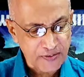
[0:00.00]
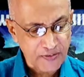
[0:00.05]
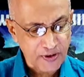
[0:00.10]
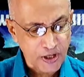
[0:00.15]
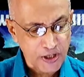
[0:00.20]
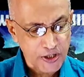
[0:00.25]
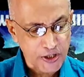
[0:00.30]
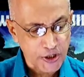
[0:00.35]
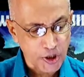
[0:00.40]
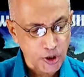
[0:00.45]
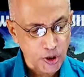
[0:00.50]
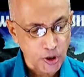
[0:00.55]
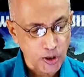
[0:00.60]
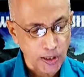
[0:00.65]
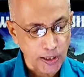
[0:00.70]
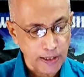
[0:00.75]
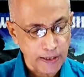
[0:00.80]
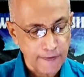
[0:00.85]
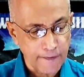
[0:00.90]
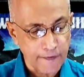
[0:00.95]
of all, you
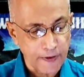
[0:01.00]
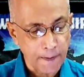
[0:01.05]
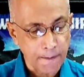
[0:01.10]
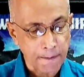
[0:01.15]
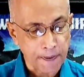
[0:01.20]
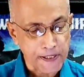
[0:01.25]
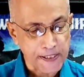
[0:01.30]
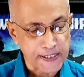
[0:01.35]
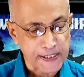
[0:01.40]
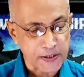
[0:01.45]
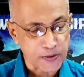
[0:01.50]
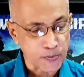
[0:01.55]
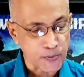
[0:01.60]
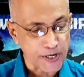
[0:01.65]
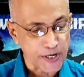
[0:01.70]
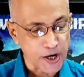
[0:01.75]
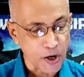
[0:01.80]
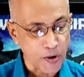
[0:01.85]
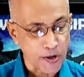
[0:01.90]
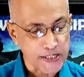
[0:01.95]
know, the prison
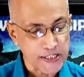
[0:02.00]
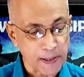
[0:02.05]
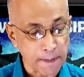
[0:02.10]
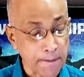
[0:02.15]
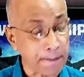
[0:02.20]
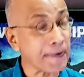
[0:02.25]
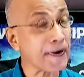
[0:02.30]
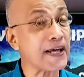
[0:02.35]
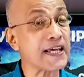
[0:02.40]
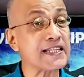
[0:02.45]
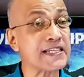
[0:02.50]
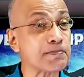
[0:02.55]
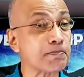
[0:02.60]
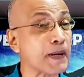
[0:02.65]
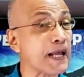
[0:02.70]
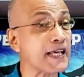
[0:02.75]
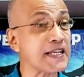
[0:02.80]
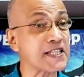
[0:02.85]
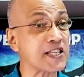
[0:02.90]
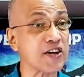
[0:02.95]
we know is a
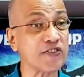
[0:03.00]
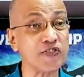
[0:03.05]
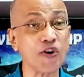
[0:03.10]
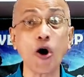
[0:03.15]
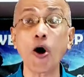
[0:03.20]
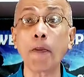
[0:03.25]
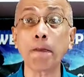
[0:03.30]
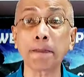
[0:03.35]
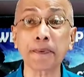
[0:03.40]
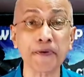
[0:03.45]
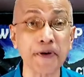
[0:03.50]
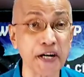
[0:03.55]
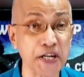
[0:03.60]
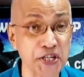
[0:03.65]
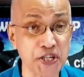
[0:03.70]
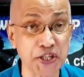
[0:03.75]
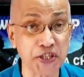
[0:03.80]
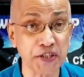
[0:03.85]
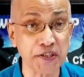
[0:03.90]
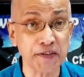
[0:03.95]
place of
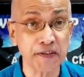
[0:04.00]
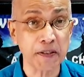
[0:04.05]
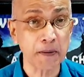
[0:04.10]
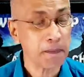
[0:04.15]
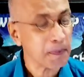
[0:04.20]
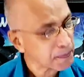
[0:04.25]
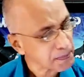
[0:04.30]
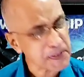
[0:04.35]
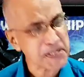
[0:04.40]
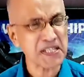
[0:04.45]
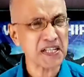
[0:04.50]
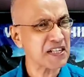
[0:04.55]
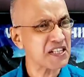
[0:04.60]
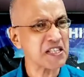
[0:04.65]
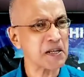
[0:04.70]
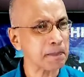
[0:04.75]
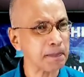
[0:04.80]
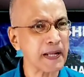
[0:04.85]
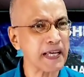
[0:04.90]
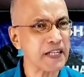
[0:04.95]
oppression. Prison is
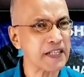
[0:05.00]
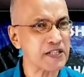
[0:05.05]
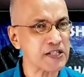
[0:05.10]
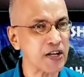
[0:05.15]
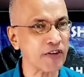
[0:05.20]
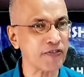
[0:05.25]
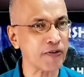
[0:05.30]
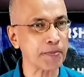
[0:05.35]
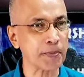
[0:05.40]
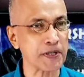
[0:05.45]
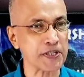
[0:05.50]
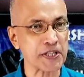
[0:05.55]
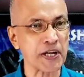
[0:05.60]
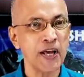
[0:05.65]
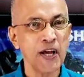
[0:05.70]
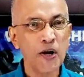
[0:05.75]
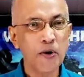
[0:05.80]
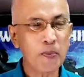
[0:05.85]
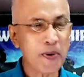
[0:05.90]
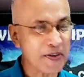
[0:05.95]
a place of oppression.
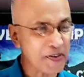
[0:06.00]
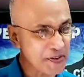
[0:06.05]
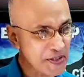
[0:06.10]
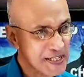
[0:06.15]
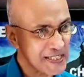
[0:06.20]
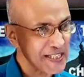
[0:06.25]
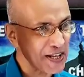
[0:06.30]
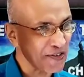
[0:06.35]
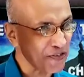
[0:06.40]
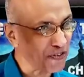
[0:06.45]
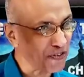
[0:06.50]
Whether it's a